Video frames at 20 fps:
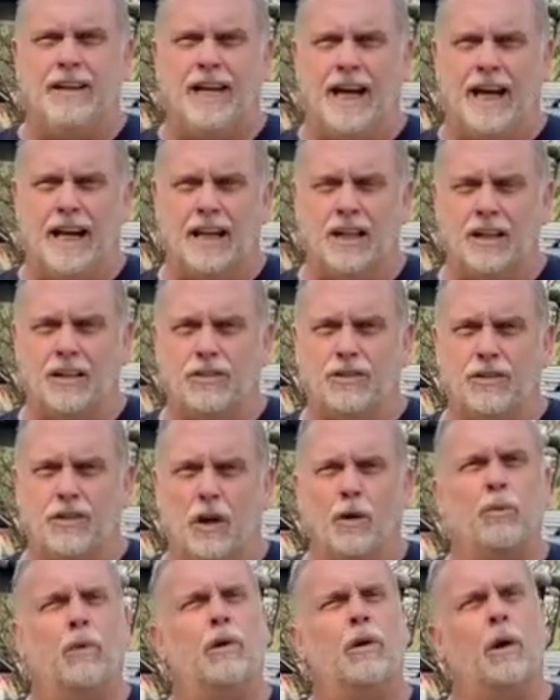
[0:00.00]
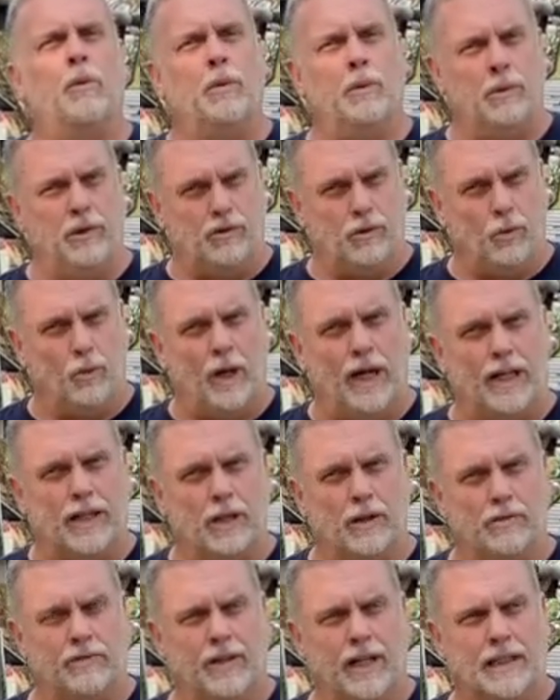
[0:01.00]
Dallas. Oh, we went to
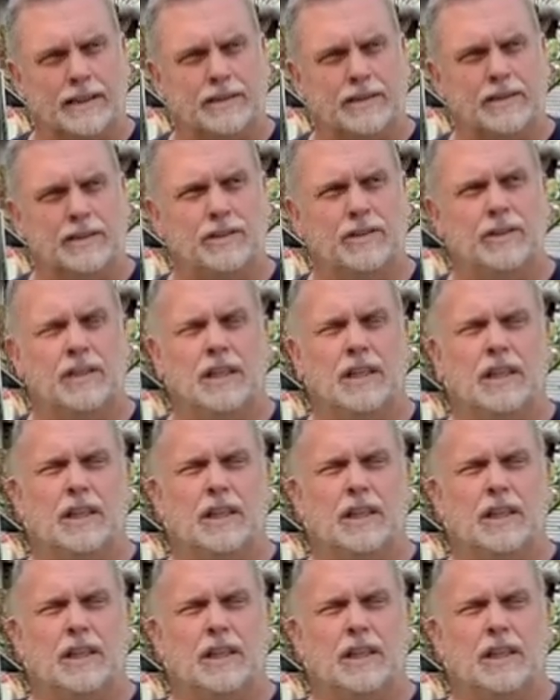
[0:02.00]
Waco, Texas.